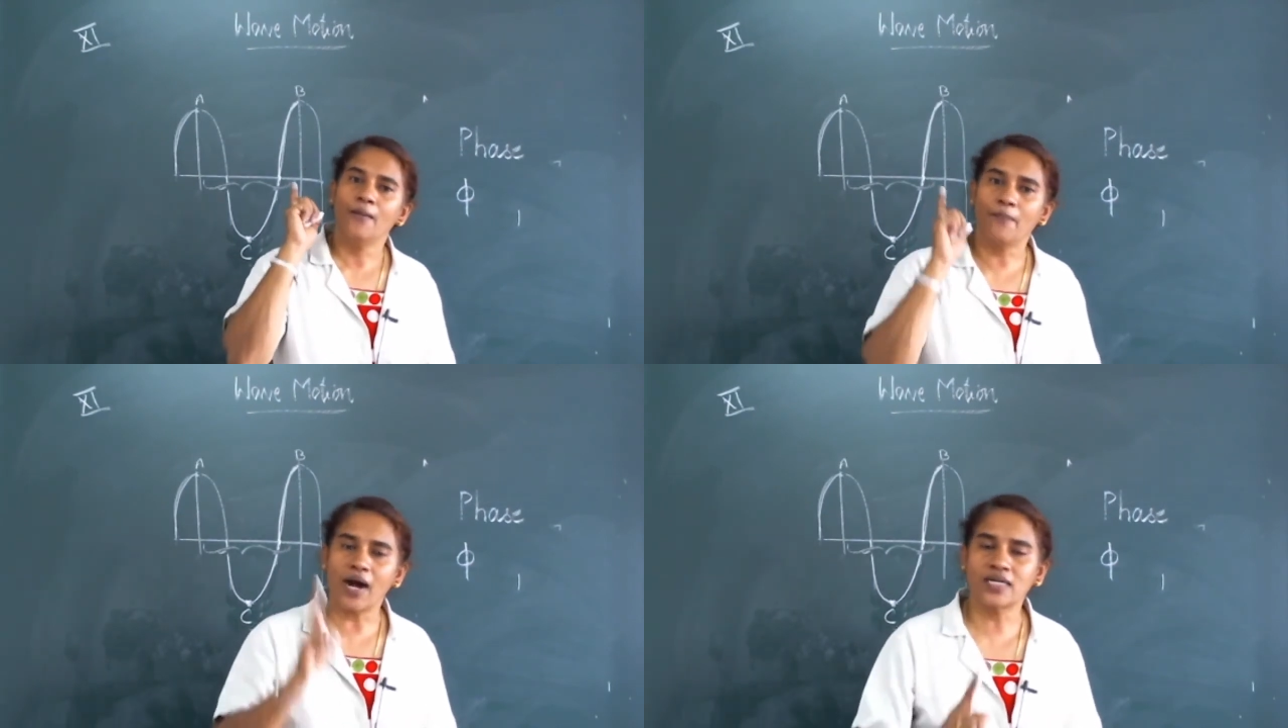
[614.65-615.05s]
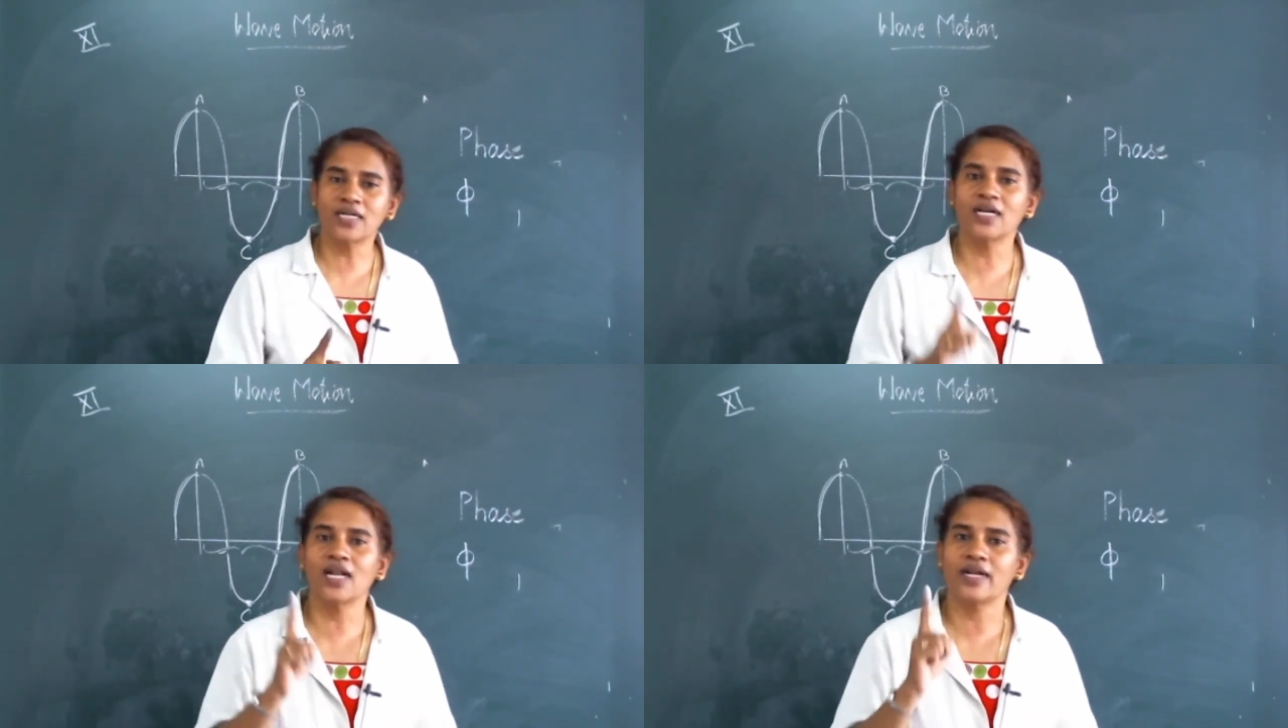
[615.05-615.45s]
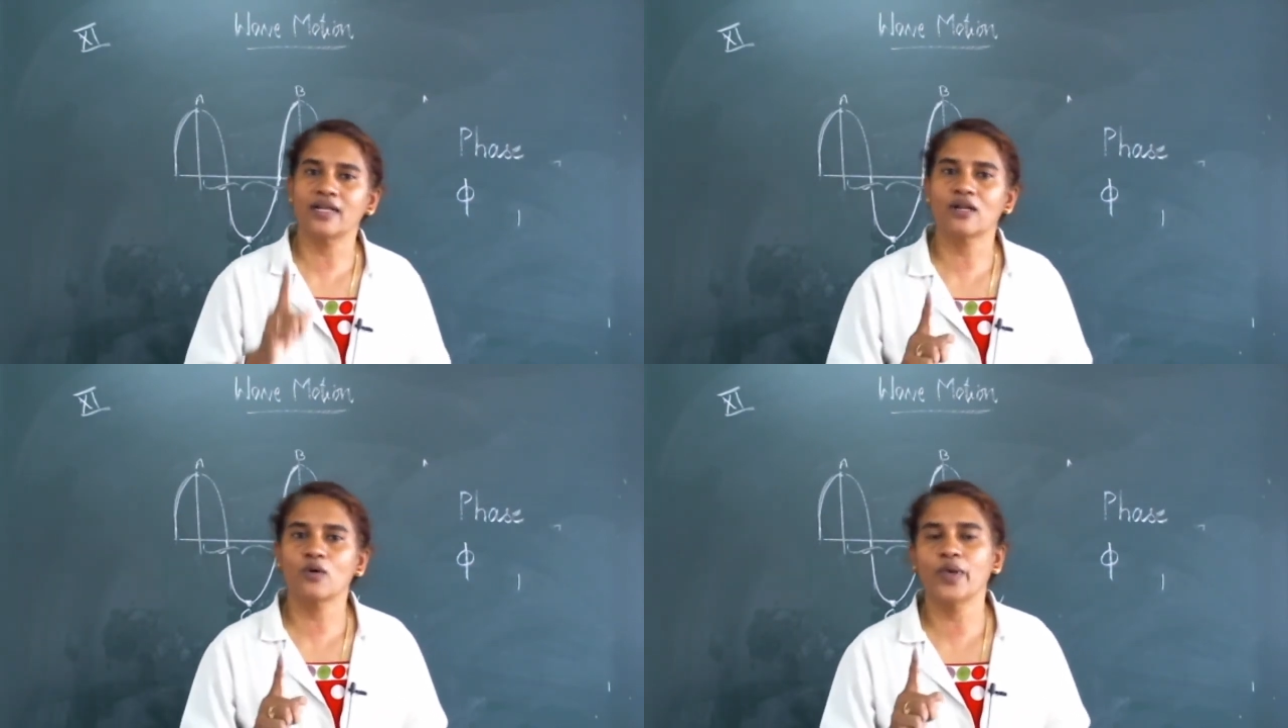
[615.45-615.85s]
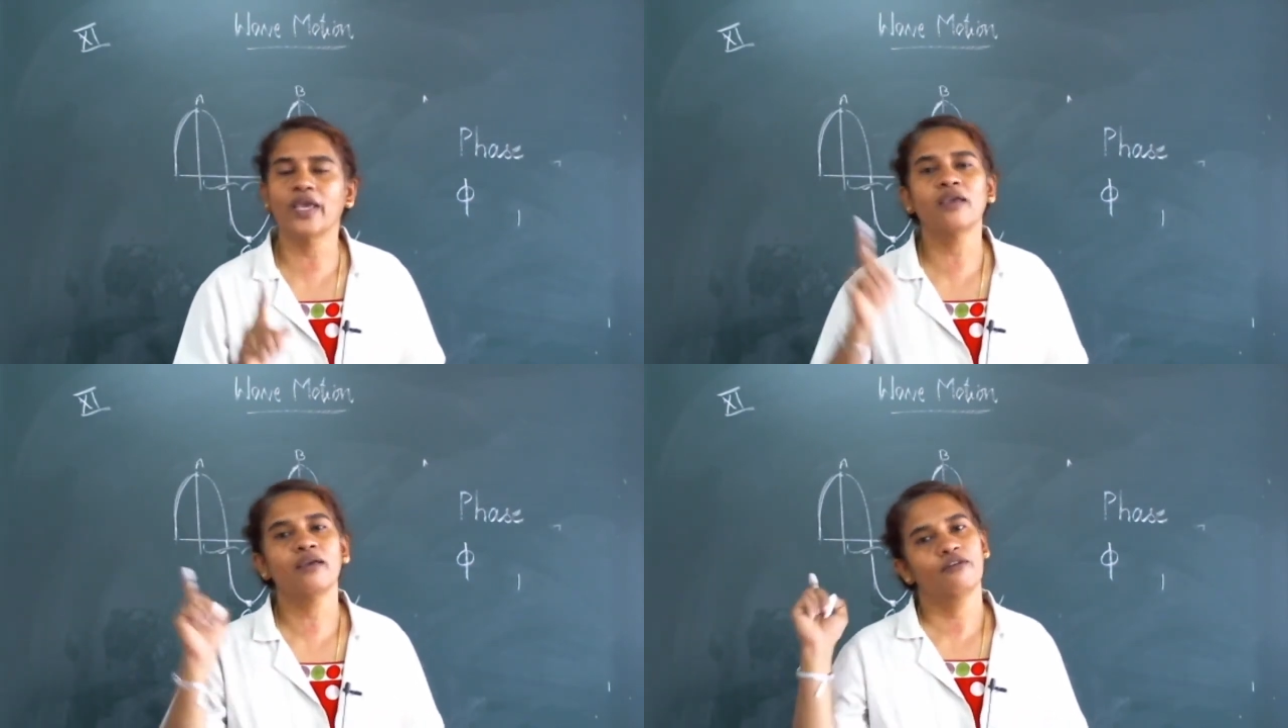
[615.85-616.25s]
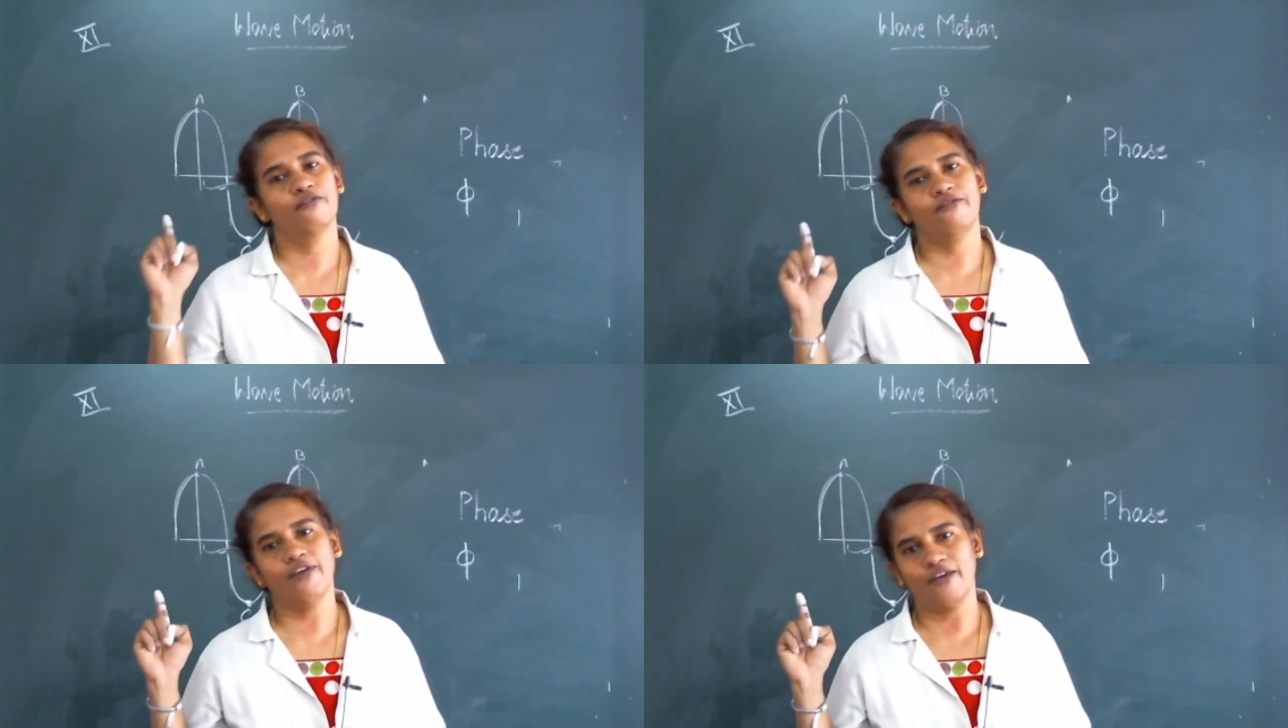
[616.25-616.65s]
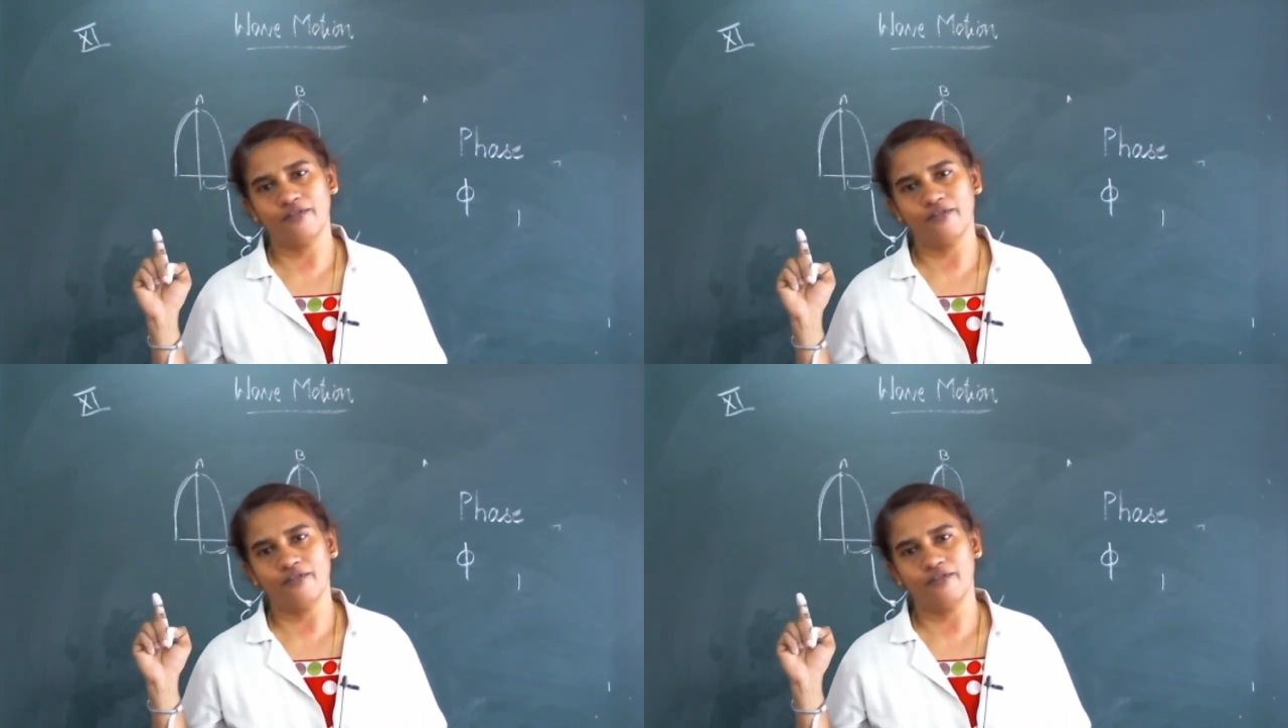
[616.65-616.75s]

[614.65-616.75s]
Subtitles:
particle undergoing wave